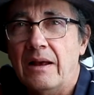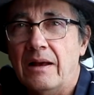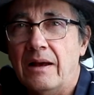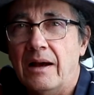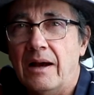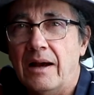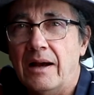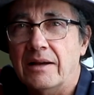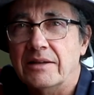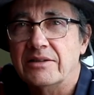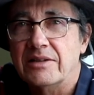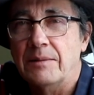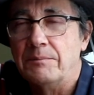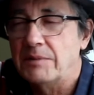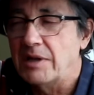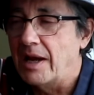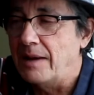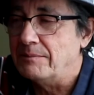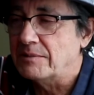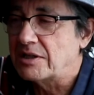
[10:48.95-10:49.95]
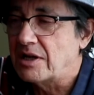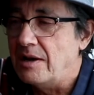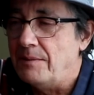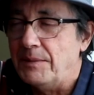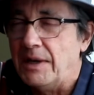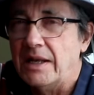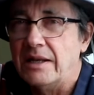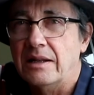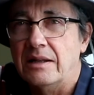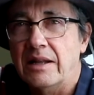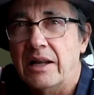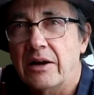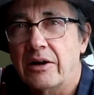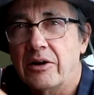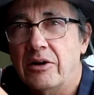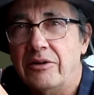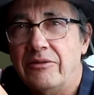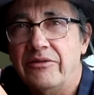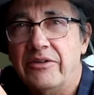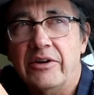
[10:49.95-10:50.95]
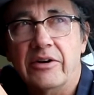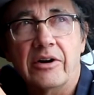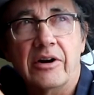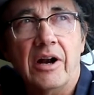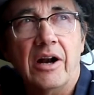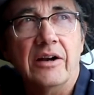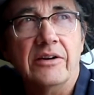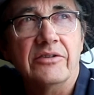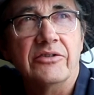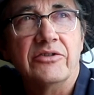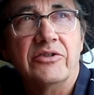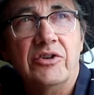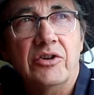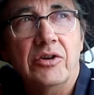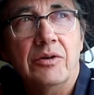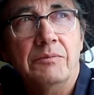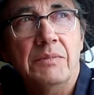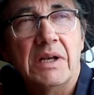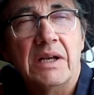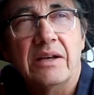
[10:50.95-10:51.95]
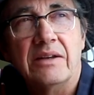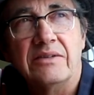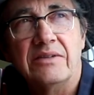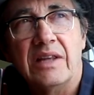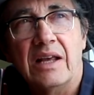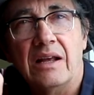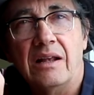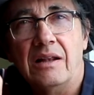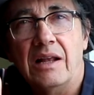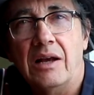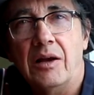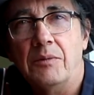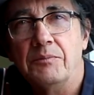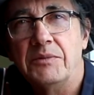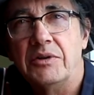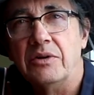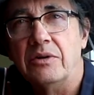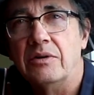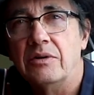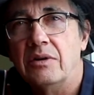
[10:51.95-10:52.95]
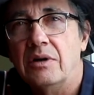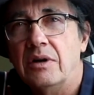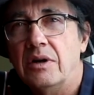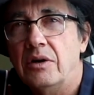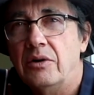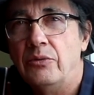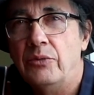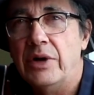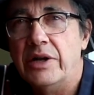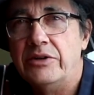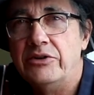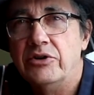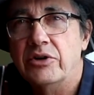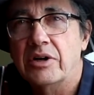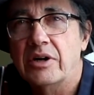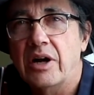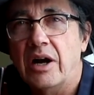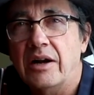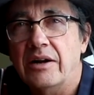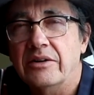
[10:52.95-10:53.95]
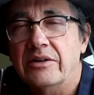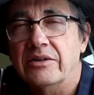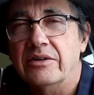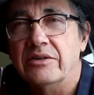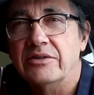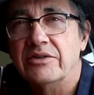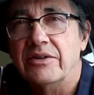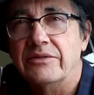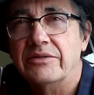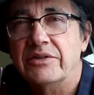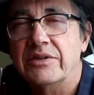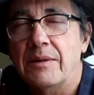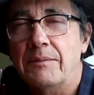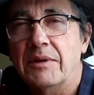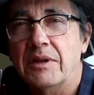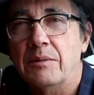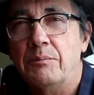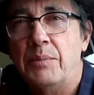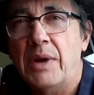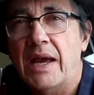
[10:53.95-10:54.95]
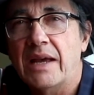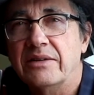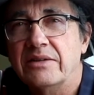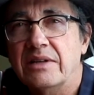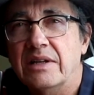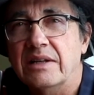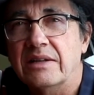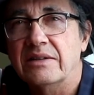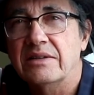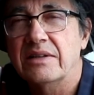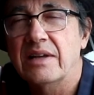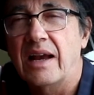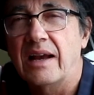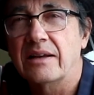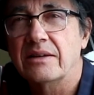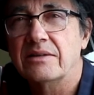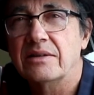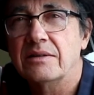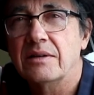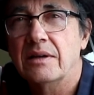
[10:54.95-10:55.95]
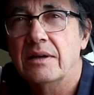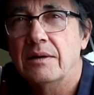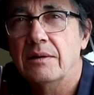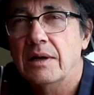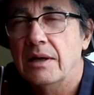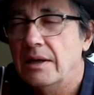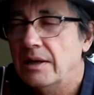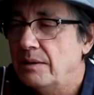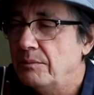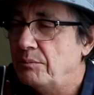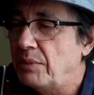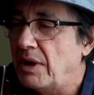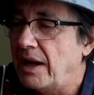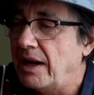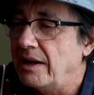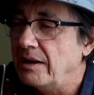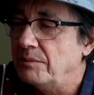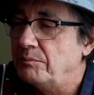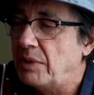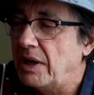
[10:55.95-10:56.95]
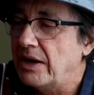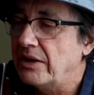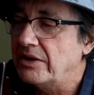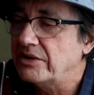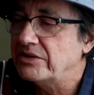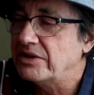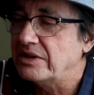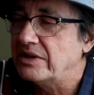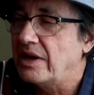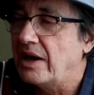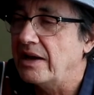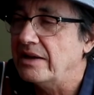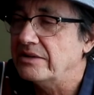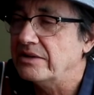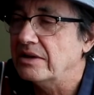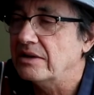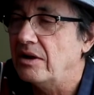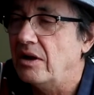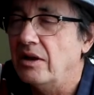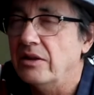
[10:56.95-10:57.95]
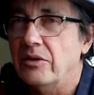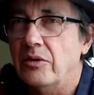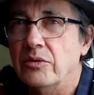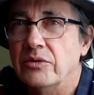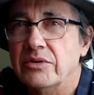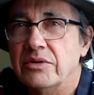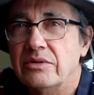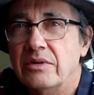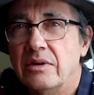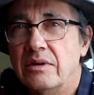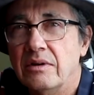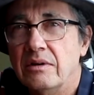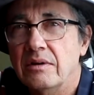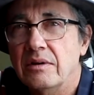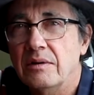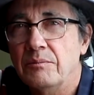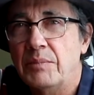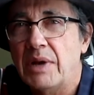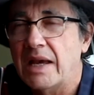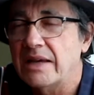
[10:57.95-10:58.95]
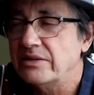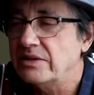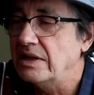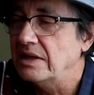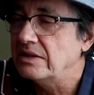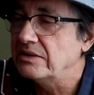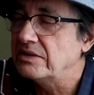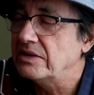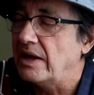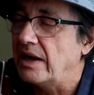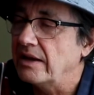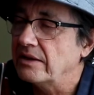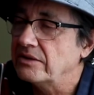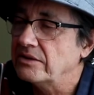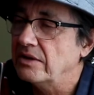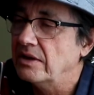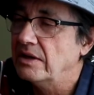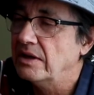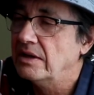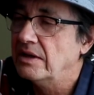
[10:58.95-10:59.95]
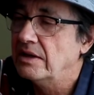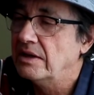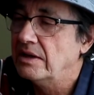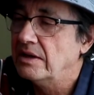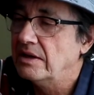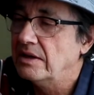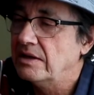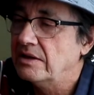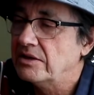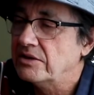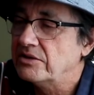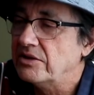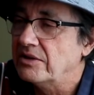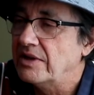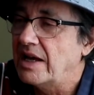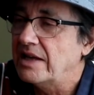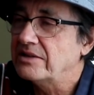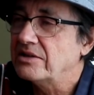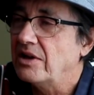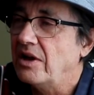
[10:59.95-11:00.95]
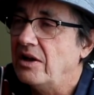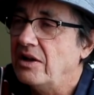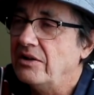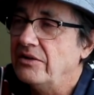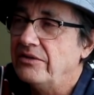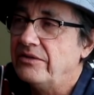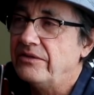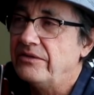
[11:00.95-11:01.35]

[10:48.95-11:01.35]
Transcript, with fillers: uh, sometimes come in and they're good for your gardens too because they'll help to rid your gardens of some of the pest insects by parasitizing on those pest insects. So that's all